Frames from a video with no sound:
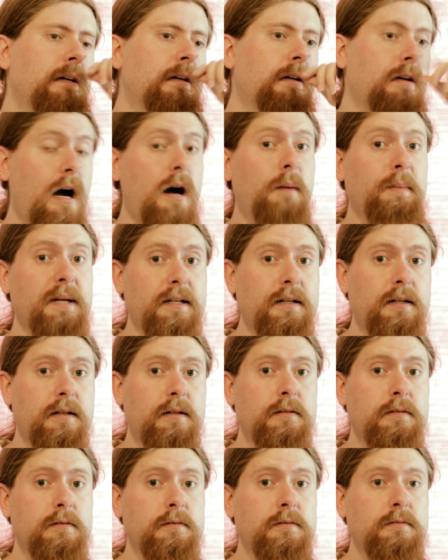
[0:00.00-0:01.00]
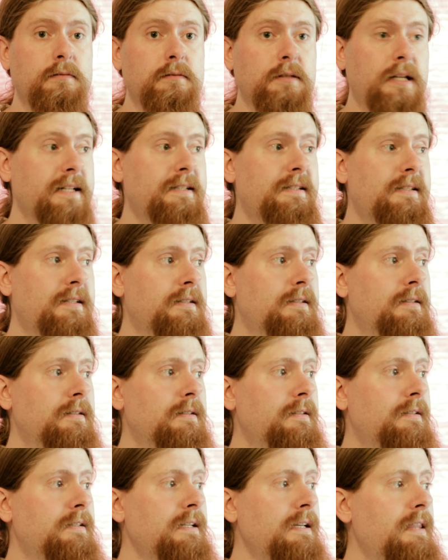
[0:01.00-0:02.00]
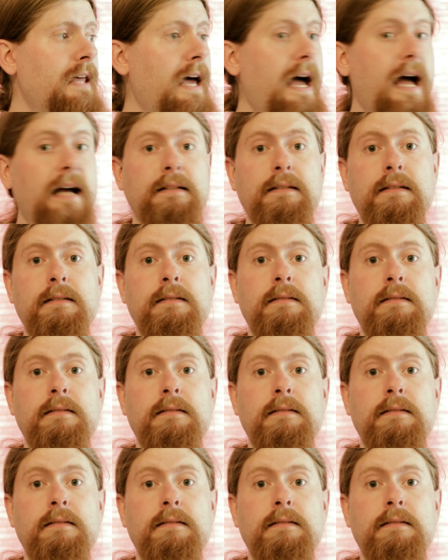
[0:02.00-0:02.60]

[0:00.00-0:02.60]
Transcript: comic, let's see that.